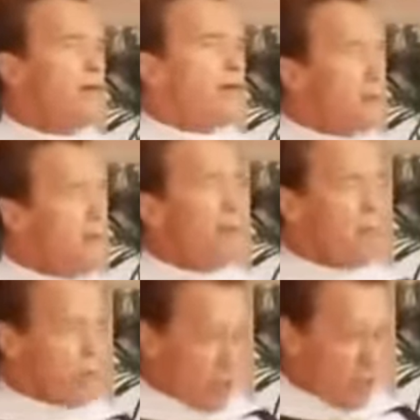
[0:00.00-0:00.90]

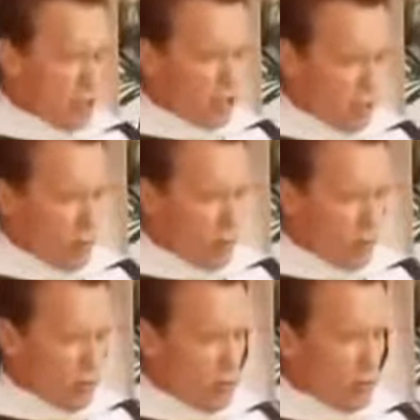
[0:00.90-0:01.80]
remember those 6
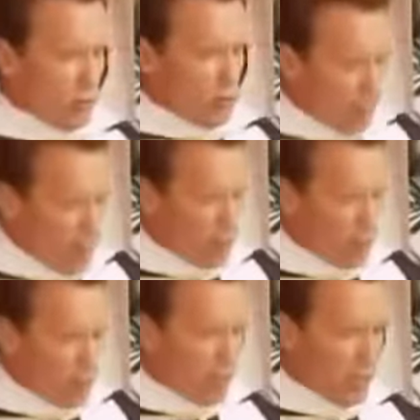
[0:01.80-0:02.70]
rules. Trust
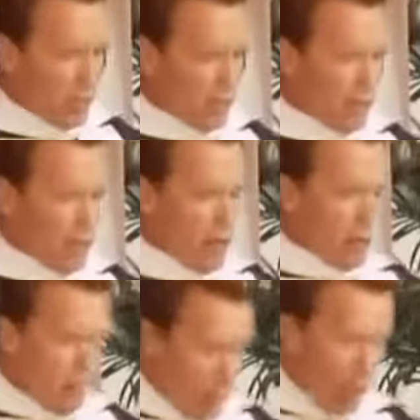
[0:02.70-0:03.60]
yourself,
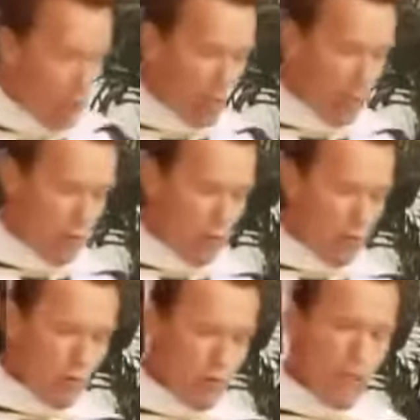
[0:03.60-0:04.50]
break some
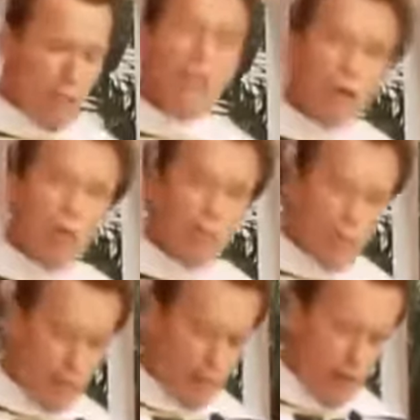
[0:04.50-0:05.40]
rules, don't be
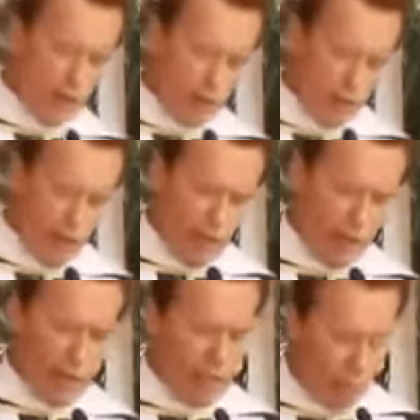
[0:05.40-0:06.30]
afraid to
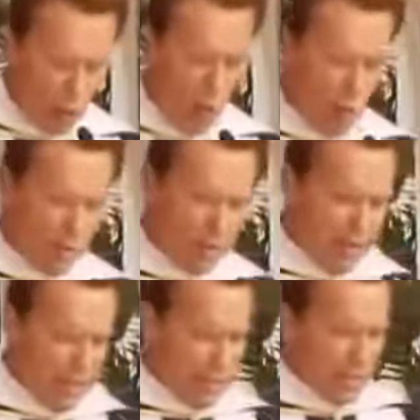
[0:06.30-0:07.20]
fail, ignore the
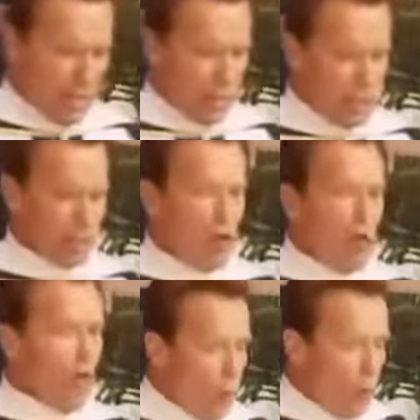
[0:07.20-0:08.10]
naysayers,
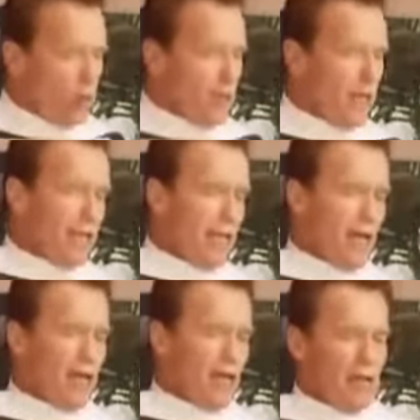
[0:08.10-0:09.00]
work like
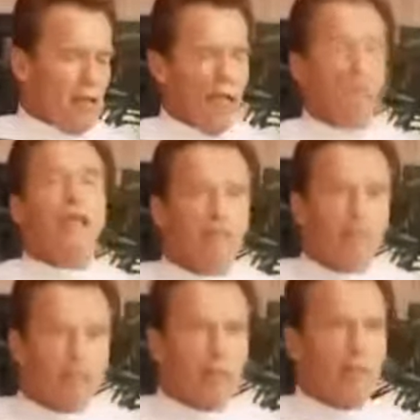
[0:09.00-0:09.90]
hell, and give
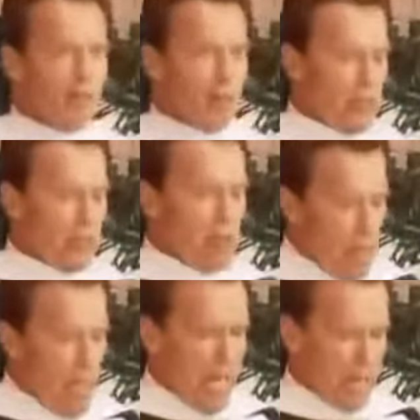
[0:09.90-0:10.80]
something
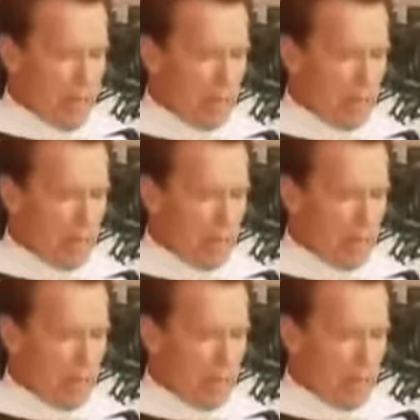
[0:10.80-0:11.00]
back.